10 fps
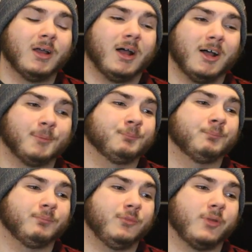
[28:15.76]

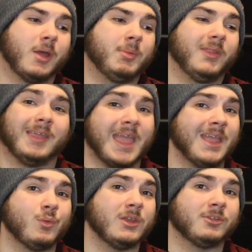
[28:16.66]
So that'd be like
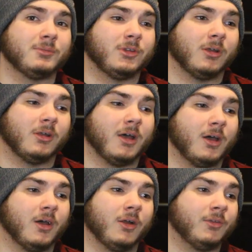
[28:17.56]
8 weeks
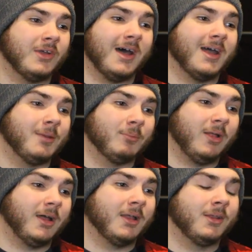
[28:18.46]

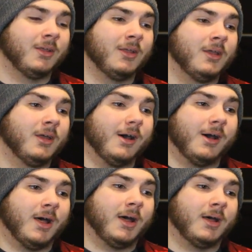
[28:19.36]
timeline.
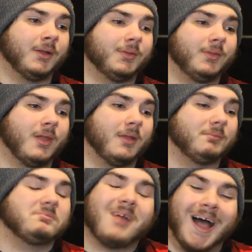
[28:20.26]
I
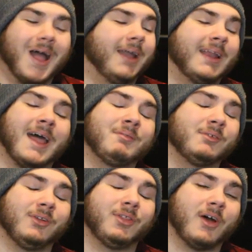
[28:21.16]
haven't
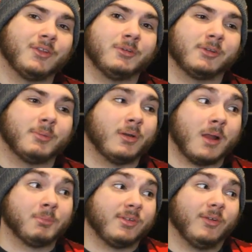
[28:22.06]
really thought too much about it.
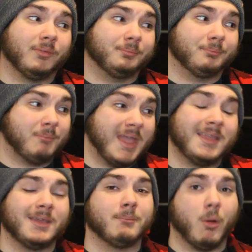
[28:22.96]
I'm still
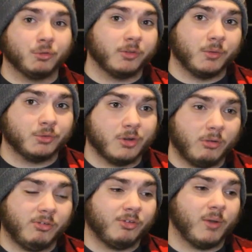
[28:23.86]
making most of those
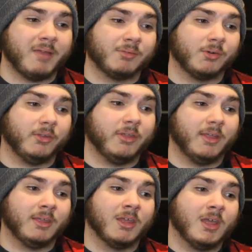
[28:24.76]
jerseys, so I haven't really
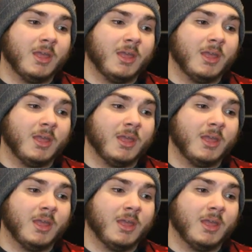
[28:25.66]
like